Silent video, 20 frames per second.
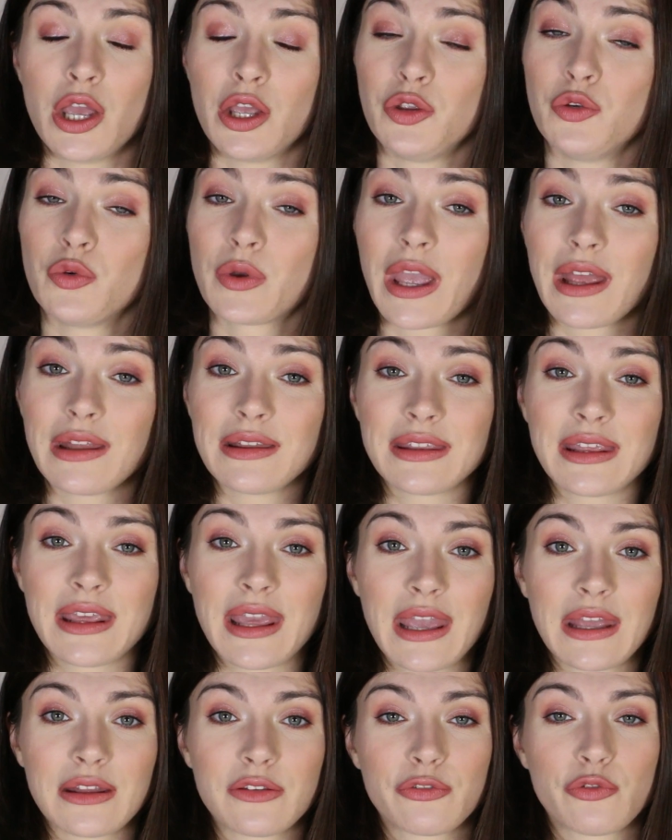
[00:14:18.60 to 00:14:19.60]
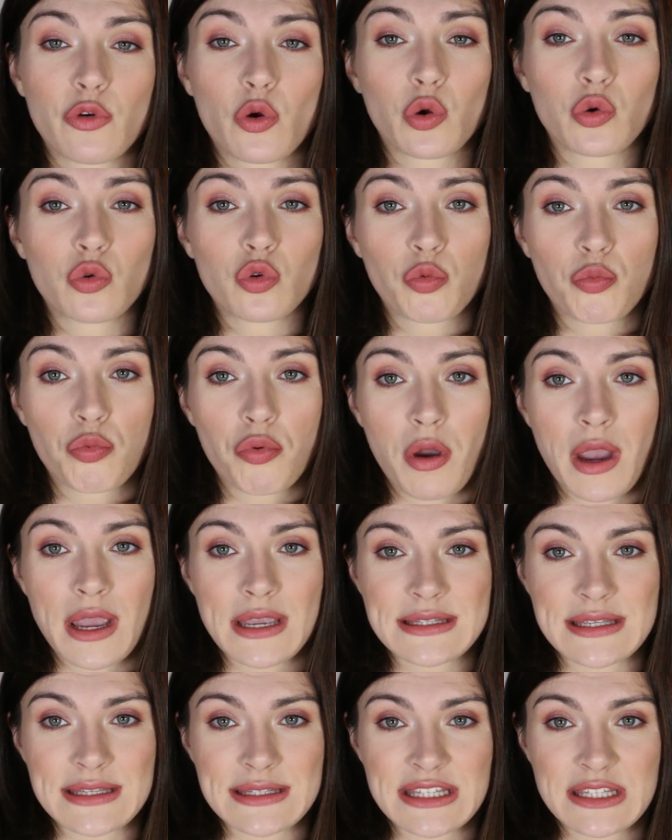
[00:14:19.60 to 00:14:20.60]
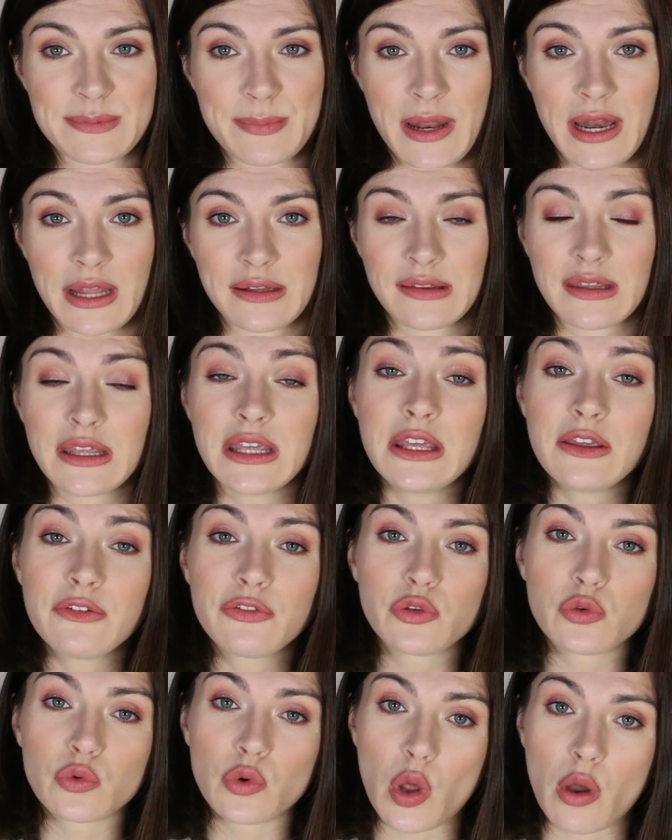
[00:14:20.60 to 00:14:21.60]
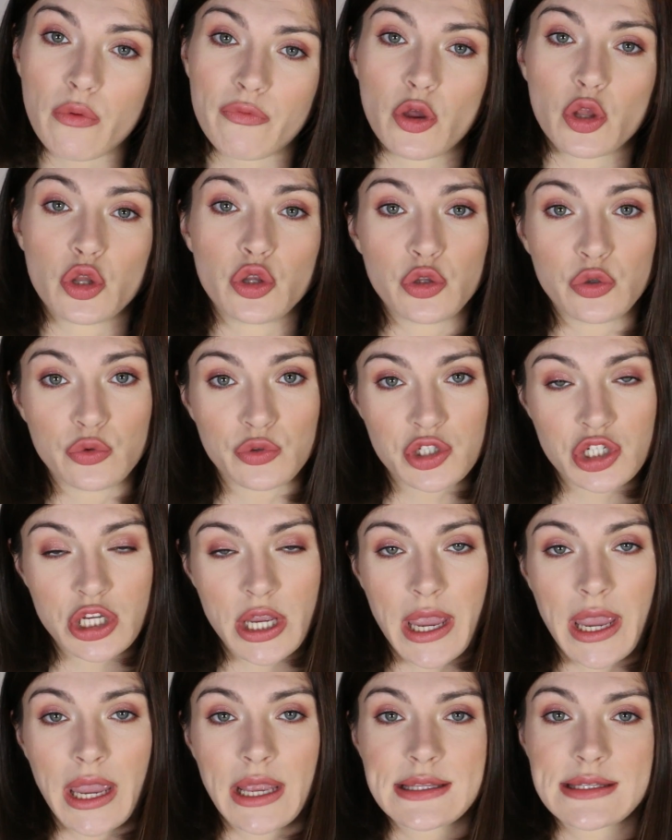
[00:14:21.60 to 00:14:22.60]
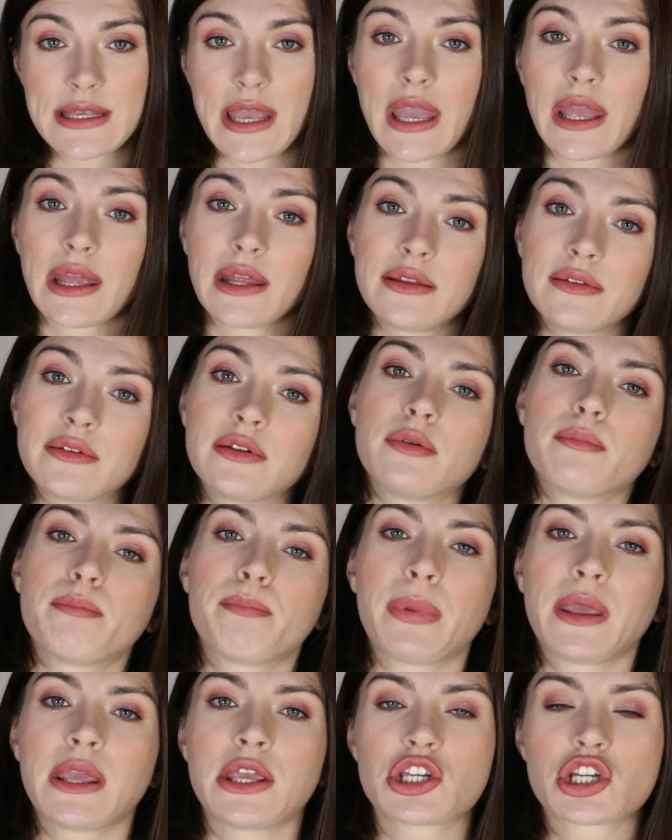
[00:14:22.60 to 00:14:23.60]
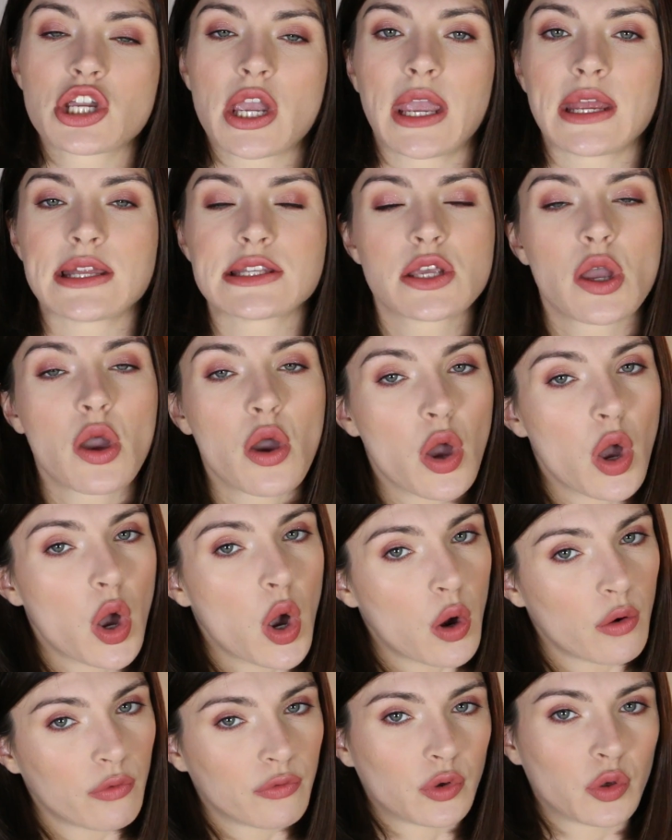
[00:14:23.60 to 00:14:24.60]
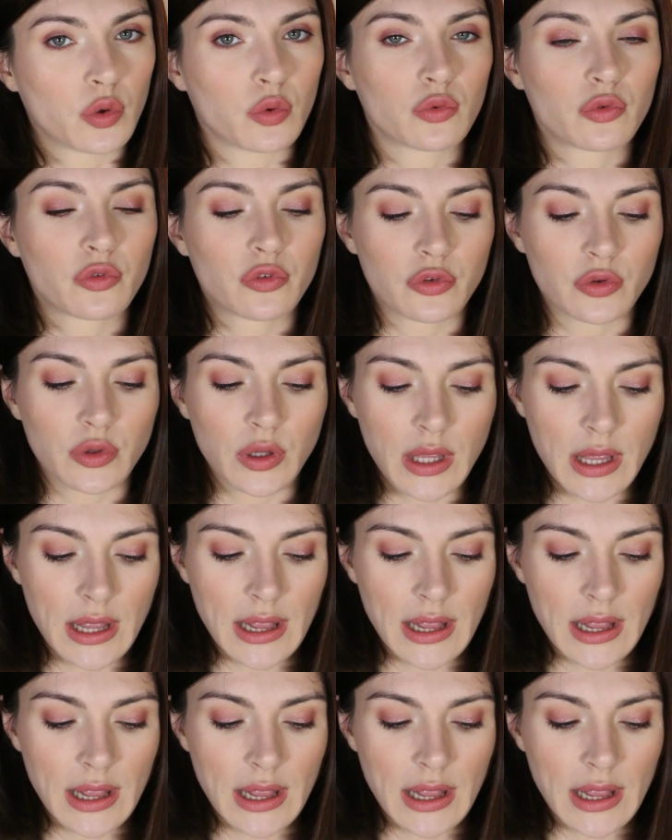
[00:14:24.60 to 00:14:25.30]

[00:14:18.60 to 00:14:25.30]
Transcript: You can get for a good price this palette if you love nude shades and pink shades, of course.